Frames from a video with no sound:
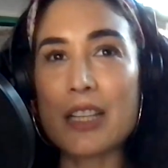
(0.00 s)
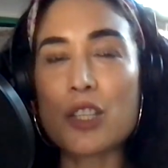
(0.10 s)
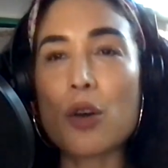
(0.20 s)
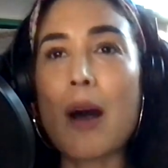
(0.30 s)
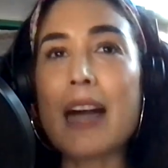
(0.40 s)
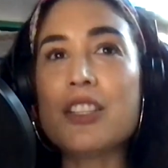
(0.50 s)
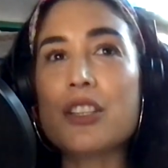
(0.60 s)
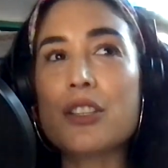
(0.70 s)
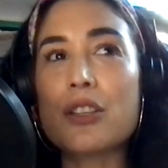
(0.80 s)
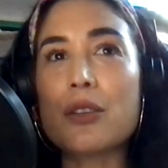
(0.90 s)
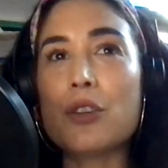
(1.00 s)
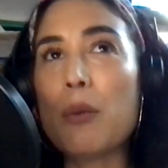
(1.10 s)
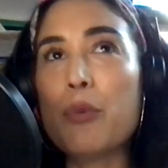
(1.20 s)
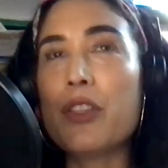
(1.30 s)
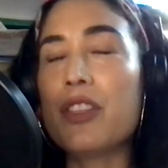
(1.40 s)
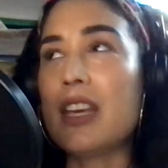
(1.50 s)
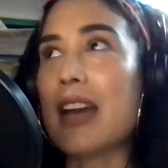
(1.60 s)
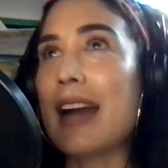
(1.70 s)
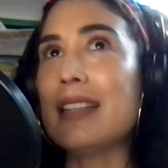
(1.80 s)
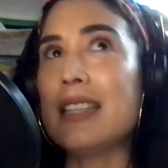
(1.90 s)
And so I just grew up with
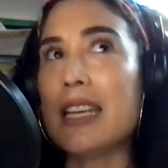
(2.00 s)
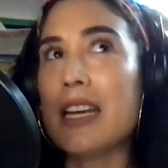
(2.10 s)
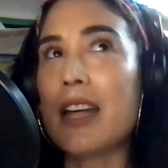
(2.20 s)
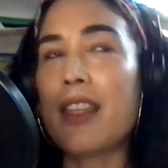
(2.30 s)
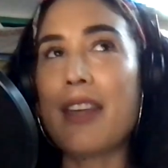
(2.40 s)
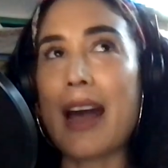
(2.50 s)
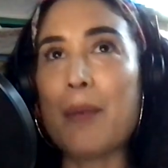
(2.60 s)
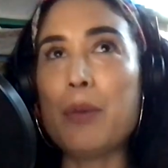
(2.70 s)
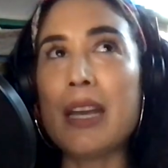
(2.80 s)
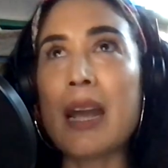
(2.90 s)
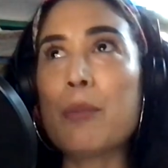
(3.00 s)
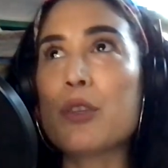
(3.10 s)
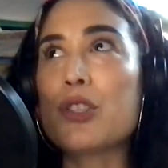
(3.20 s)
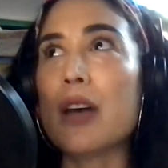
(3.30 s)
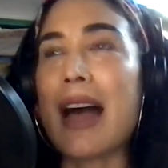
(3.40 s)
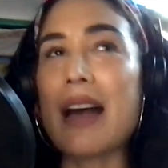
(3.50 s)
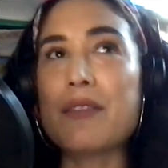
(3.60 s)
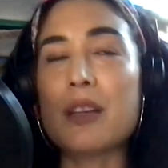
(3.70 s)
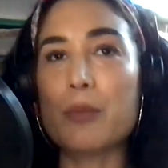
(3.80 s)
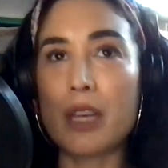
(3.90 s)
the idea that being able to
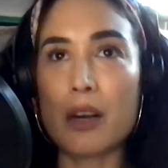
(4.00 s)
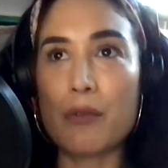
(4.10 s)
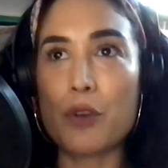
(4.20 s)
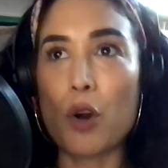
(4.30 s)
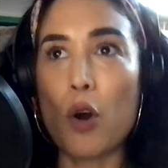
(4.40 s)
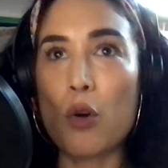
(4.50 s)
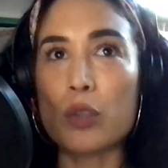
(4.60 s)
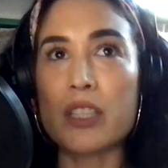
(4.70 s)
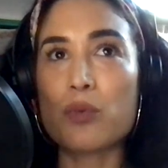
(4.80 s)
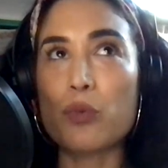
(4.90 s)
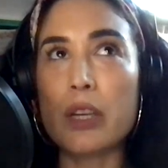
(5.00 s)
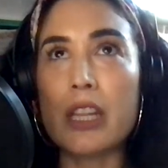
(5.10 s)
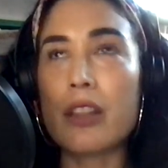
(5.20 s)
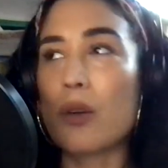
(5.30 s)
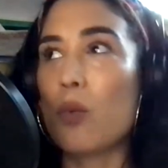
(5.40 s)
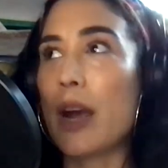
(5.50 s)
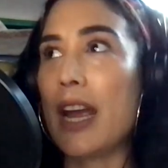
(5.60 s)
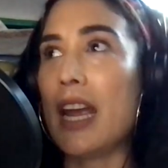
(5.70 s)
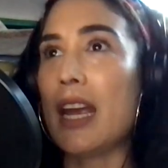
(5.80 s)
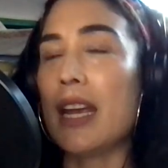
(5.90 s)
have something of your own is really the
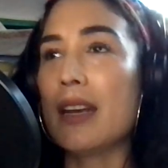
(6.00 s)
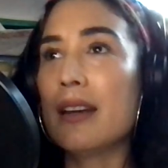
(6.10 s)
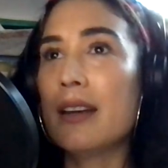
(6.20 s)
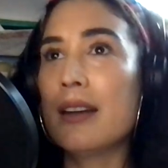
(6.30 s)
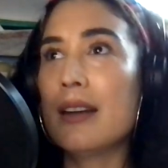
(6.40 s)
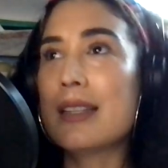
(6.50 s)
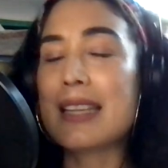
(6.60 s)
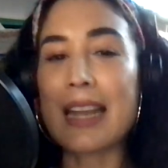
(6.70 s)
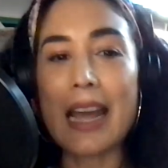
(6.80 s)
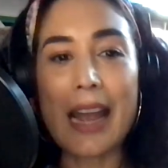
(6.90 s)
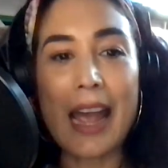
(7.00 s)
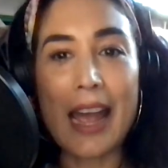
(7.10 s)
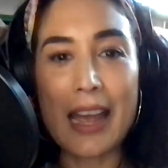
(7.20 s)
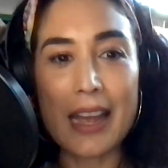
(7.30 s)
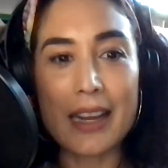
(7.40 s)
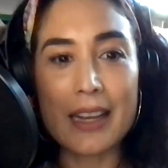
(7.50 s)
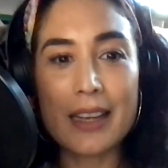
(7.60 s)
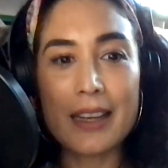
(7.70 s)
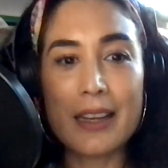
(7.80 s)
way to get ahead.